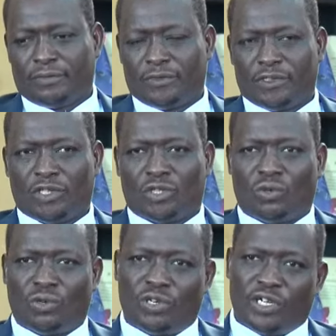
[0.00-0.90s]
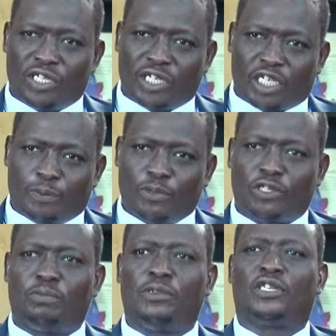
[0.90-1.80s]
So this exposed
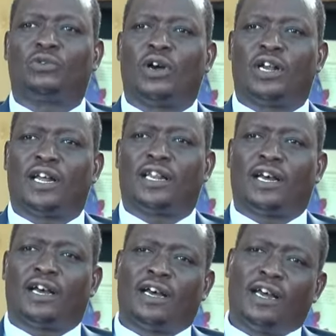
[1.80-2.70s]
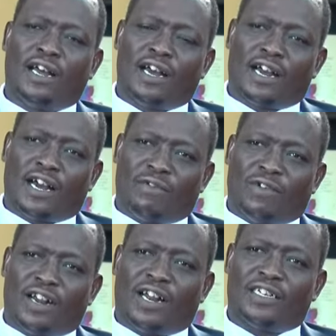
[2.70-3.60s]
me to another
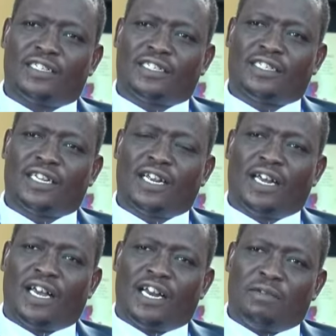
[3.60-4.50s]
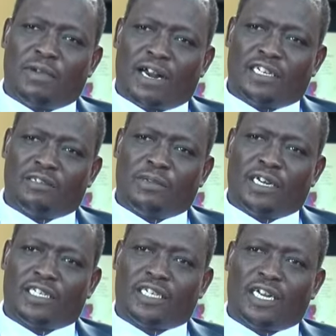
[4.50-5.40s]
governance and management
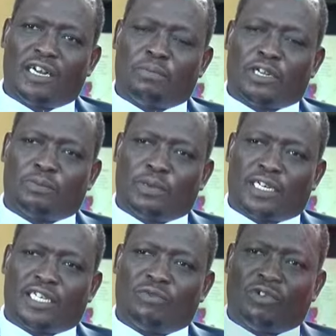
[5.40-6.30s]
perspective of the